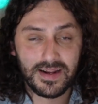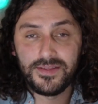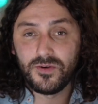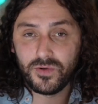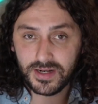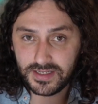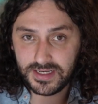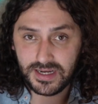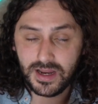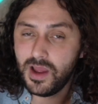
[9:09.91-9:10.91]
and they want to
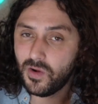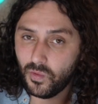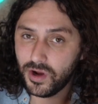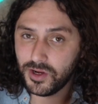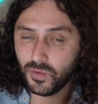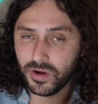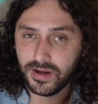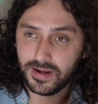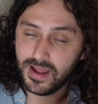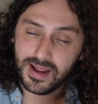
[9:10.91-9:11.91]
see what you're
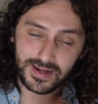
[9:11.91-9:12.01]
wearing.